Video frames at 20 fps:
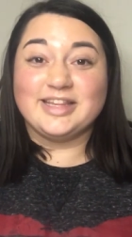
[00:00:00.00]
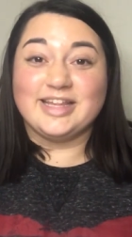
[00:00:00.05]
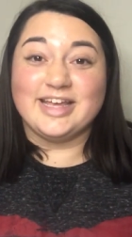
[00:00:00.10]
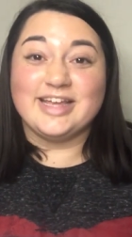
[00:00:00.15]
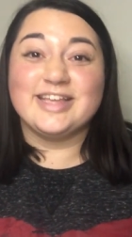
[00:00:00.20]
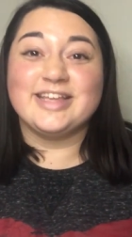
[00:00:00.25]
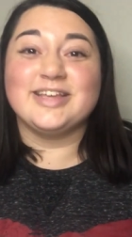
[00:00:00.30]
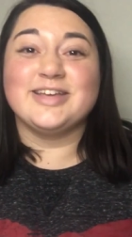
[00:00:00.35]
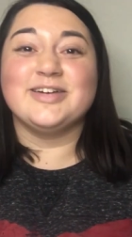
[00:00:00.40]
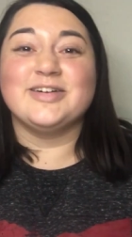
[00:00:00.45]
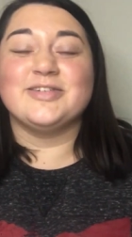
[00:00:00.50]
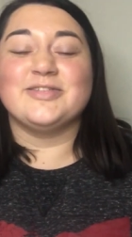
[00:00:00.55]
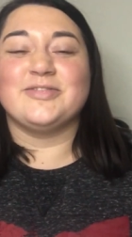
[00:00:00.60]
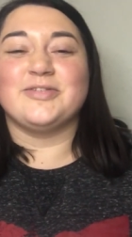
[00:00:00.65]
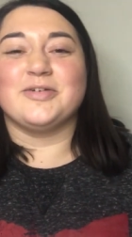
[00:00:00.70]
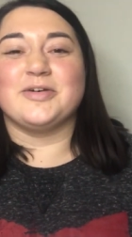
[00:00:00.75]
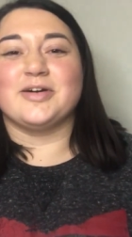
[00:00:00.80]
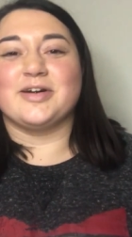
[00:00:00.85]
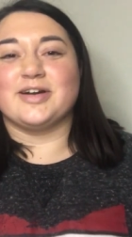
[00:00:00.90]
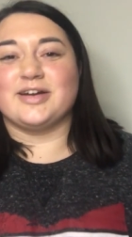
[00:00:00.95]
Thank you
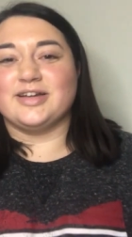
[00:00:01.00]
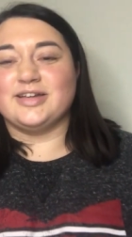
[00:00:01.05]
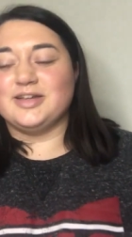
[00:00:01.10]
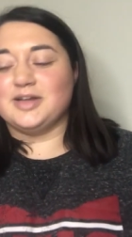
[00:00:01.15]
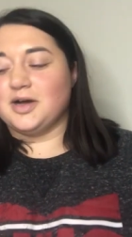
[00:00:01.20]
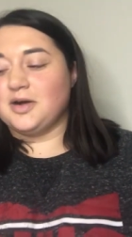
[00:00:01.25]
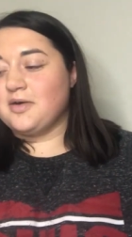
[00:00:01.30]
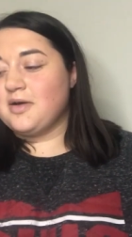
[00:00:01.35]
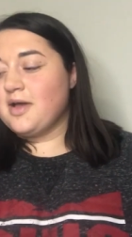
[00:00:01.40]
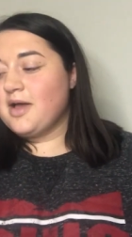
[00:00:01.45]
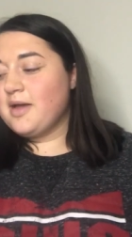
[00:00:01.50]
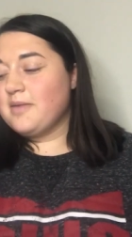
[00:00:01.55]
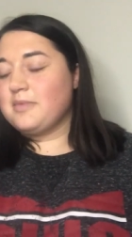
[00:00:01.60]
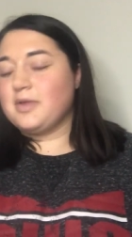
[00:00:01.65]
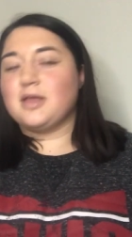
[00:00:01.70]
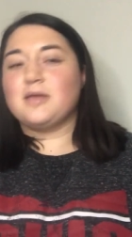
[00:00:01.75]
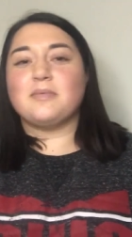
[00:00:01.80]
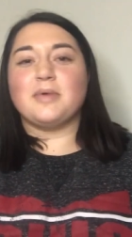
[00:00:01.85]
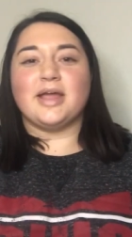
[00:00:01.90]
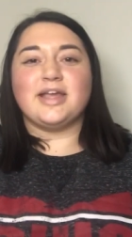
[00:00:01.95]
for, you know,
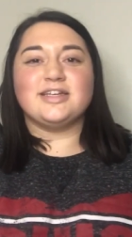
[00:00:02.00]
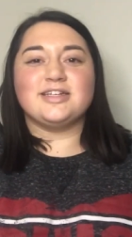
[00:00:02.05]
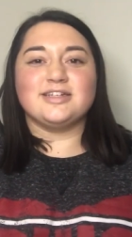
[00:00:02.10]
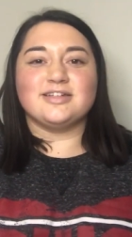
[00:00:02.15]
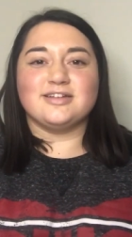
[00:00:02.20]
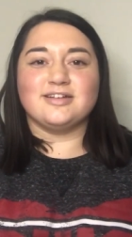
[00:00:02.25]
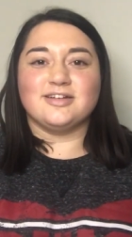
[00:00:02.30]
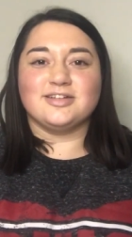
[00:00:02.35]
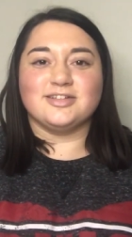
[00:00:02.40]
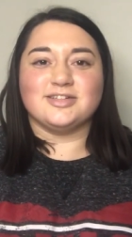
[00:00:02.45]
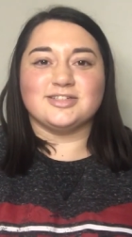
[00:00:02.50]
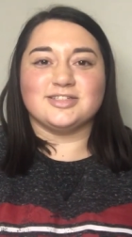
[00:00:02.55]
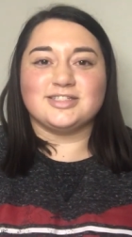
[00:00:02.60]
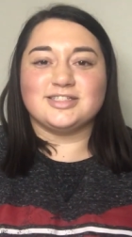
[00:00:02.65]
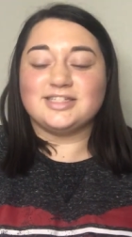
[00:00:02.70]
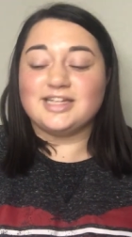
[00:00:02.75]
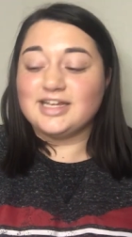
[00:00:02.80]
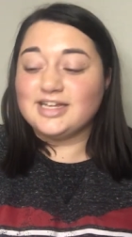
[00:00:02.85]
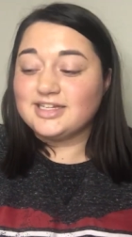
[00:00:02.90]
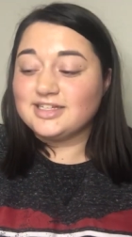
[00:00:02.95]
being patient and
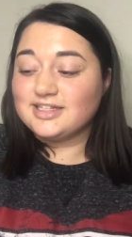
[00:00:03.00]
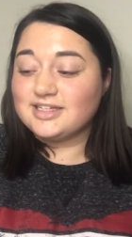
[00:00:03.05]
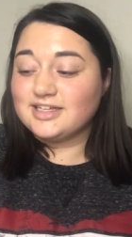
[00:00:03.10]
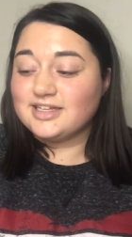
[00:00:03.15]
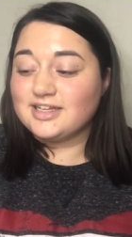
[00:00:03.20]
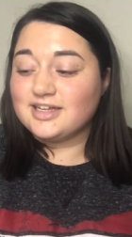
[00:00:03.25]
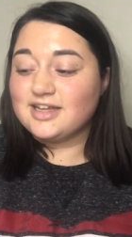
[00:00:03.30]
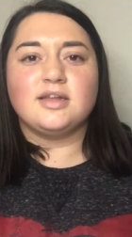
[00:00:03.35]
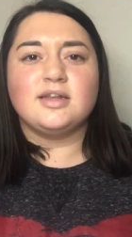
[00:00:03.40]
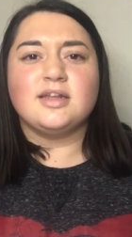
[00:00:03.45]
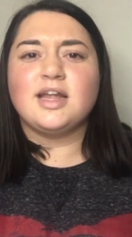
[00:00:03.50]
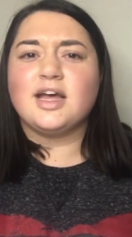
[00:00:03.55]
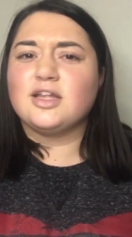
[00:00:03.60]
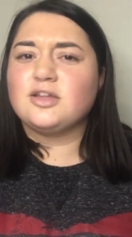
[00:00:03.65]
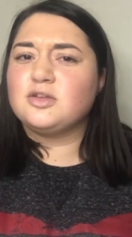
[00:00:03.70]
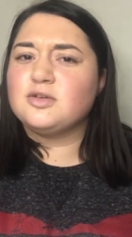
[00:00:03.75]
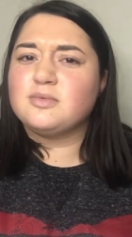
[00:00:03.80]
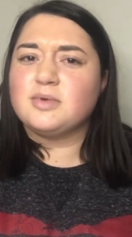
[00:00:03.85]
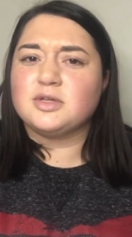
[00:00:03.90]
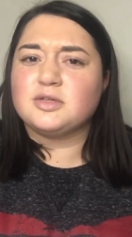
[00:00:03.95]
understanding. Not
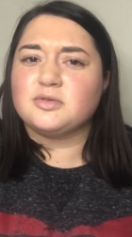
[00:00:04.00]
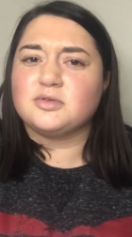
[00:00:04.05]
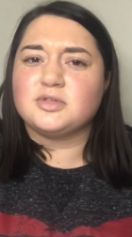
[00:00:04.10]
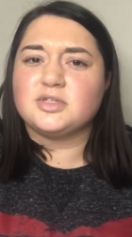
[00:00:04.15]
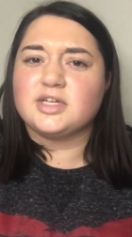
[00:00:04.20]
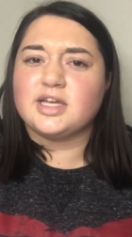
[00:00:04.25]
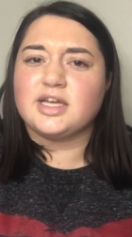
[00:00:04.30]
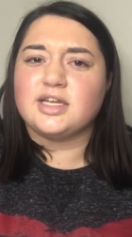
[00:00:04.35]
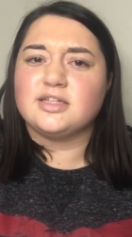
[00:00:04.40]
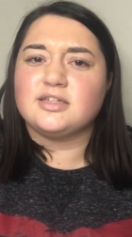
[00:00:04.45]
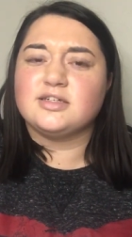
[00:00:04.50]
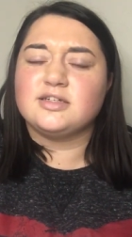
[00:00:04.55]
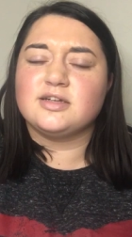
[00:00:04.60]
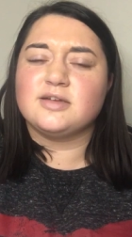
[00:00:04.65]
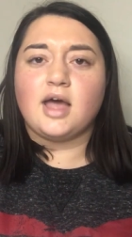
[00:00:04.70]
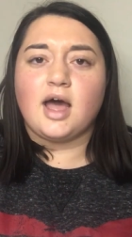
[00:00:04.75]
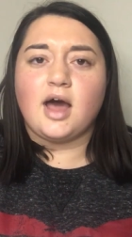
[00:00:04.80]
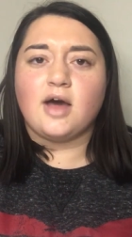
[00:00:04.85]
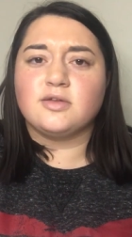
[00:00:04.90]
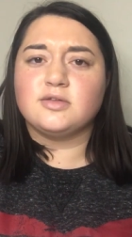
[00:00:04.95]
too much will change.
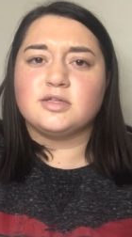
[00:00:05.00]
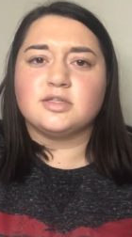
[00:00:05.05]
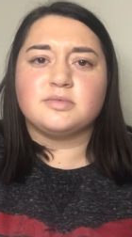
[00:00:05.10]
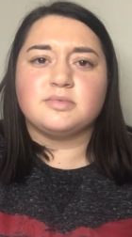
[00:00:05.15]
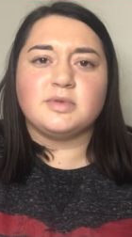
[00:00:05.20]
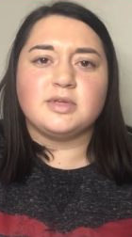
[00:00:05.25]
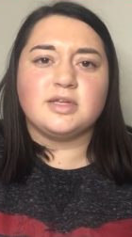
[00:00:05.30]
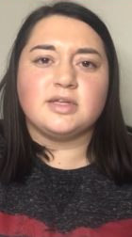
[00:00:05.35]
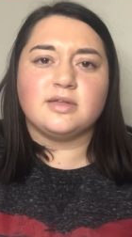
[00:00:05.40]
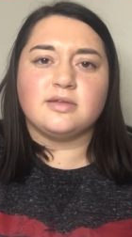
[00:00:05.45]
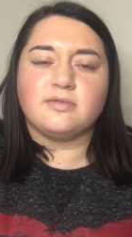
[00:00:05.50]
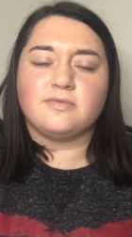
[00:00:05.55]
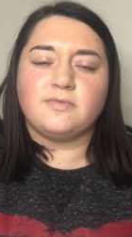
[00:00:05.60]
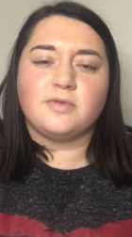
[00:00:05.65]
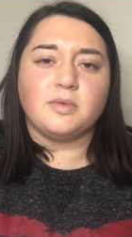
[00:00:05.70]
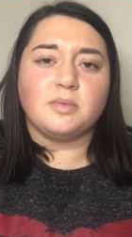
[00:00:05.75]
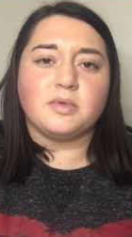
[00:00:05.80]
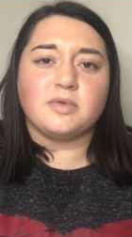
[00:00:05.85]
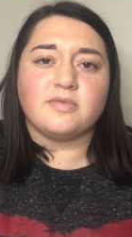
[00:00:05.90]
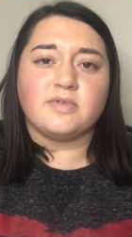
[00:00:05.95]
I'll just be
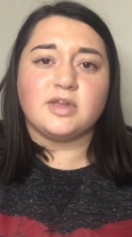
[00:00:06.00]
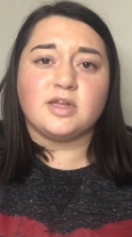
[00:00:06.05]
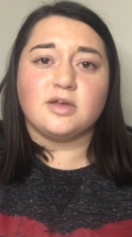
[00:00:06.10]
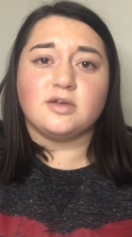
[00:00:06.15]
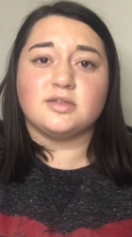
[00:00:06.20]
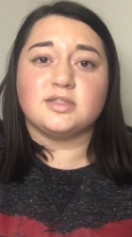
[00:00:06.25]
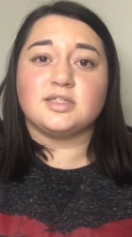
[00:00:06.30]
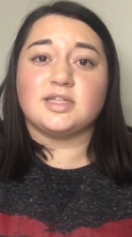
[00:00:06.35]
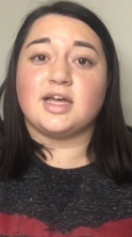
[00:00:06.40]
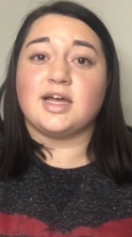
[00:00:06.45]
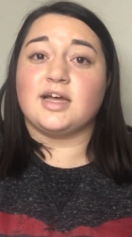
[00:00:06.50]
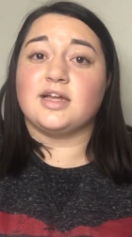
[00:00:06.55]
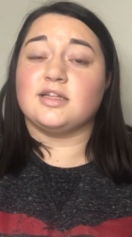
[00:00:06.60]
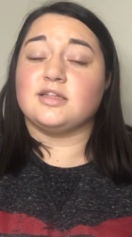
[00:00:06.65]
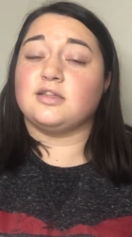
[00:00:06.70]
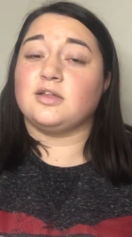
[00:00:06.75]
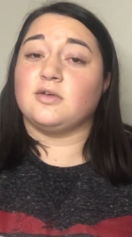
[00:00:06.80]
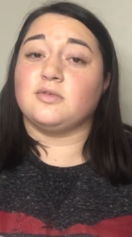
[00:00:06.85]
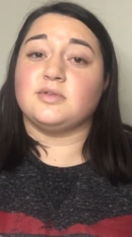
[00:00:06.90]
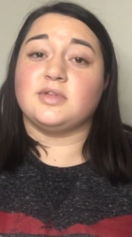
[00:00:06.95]
filming videos that
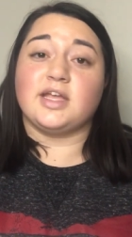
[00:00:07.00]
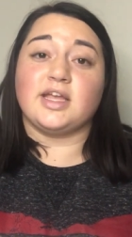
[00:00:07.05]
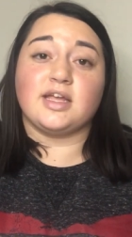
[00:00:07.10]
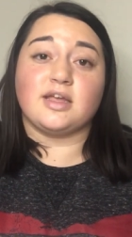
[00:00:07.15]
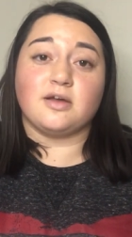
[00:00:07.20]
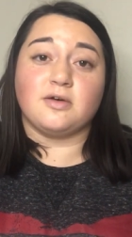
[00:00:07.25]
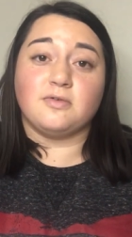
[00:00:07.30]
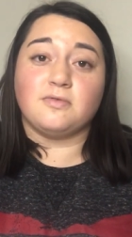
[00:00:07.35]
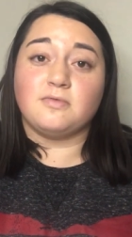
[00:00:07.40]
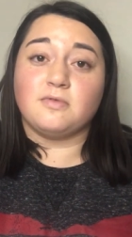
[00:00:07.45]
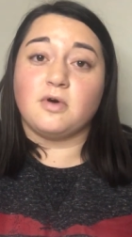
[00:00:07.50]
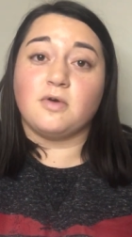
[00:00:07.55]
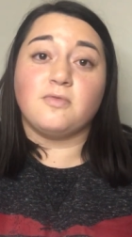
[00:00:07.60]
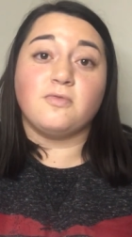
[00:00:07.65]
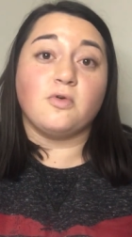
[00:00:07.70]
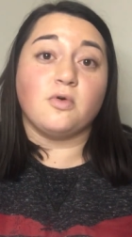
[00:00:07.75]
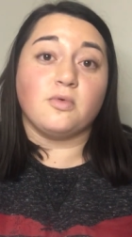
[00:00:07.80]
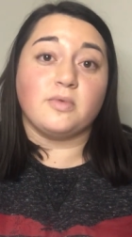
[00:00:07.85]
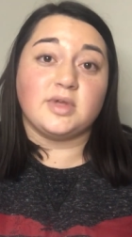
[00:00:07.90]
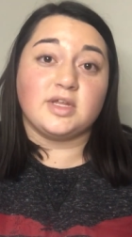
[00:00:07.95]
don't take a, a
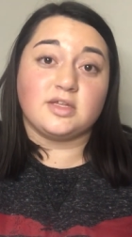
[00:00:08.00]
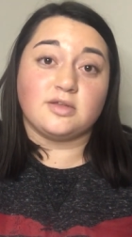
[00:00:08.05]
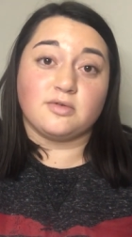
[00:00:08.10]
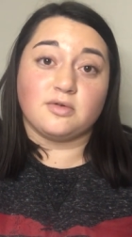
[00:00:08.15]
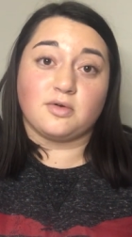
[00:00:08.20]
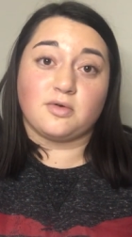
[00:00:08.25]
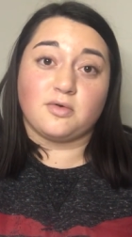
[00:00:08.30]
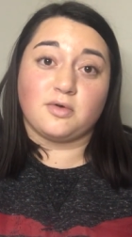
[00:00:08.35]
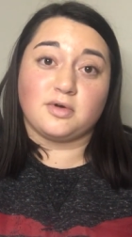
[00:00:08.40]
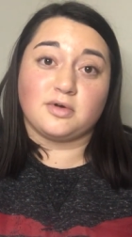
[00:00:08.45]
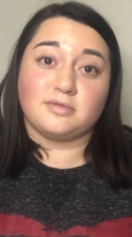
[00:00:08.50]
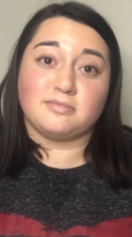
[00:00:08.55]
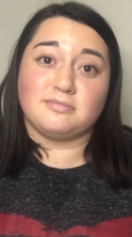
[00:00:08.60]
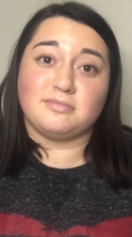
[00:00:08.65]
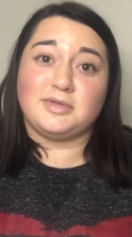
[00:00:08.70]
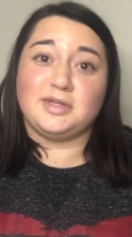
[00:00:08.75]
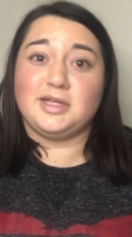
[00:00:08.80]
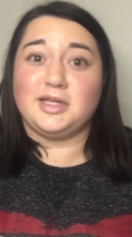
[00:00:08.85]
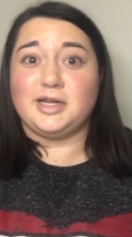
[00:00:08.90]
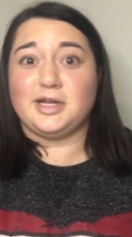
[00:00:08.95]
full week to record,
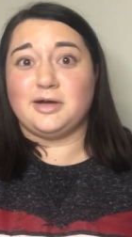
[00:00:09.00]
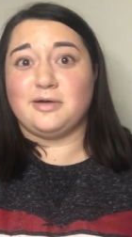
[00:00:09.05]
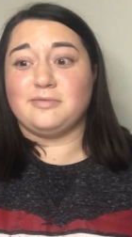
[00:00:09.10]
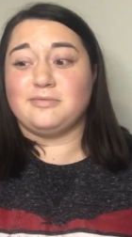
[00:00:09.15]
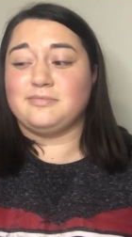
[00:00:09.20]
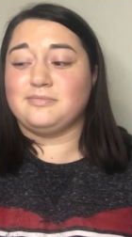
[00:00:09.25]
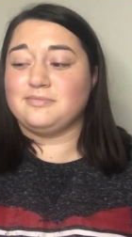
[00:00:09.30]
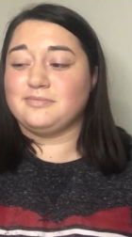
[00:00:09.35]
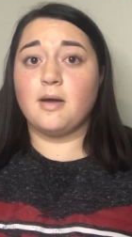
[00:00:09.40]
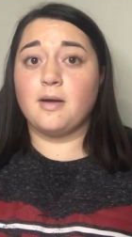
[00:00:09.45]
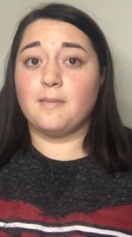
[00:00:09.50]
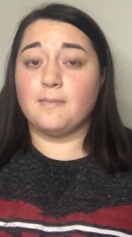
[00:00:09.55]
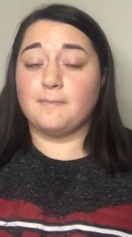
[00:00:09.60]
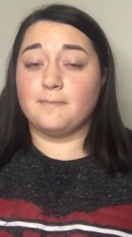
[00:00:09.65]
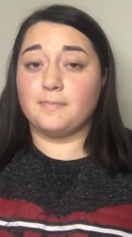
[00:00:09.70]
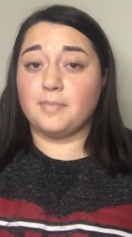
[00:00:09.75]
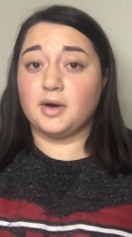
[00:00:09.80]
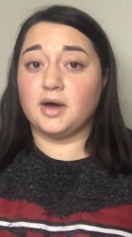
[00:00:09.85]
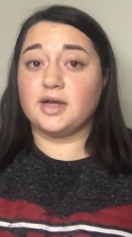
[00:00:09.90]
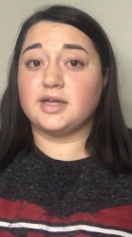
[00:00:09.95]
you know?
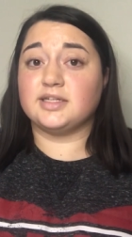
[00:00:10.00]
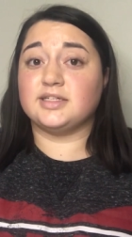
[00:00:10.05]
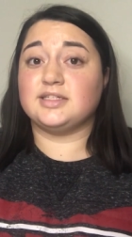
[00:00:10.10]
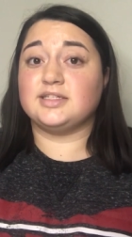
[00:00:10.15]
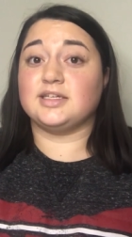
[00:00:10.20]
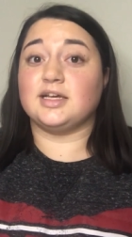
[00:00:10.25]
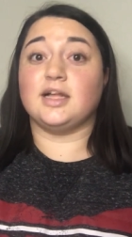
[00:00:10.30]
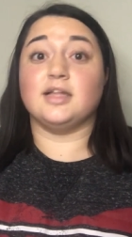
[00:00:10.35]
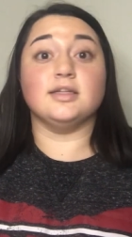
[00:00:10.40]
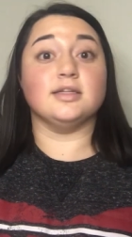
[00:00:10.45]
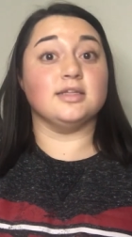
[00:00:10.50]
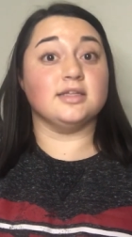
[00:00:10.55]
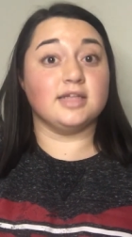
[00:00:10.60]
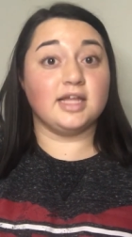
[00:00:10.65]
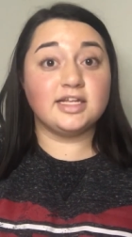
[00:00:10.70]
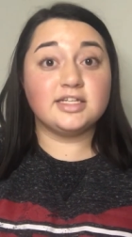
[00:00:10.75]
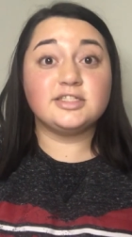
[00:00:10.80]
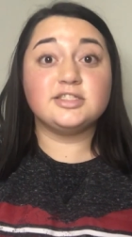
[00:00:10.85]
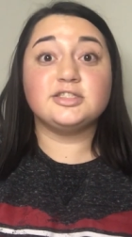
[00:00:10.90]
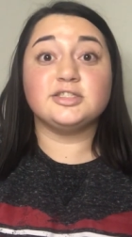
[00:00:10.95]
But
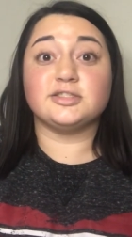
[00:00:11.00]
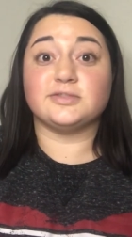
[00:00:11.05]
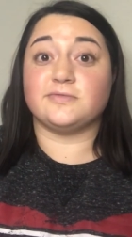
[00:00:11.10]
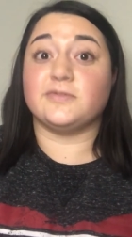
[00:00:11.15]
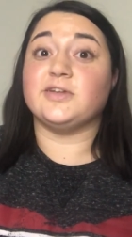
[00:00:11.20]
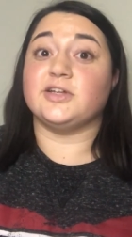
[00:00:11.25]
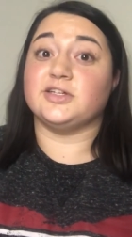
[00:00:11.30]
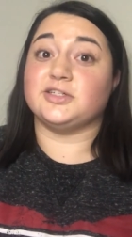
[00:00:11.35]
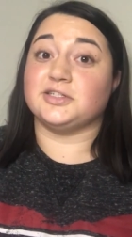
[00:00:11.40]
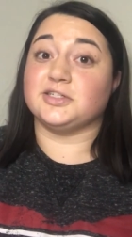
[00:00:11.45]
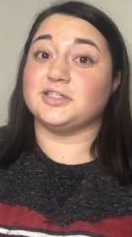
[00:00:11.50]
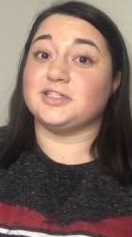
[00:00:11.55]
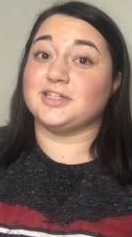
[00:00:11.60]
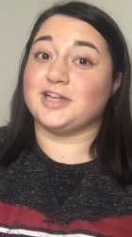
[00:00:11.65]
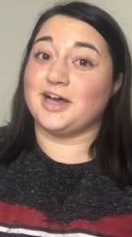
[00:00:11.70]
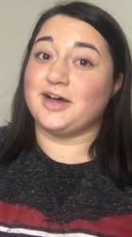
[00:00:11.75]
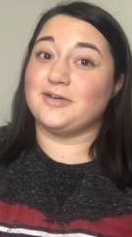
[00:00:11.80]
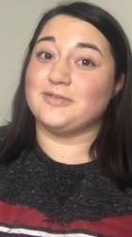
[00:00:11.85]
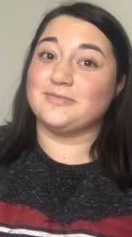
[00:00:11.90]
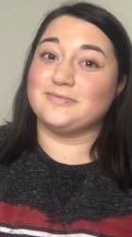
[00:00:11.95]
let's just finish this now.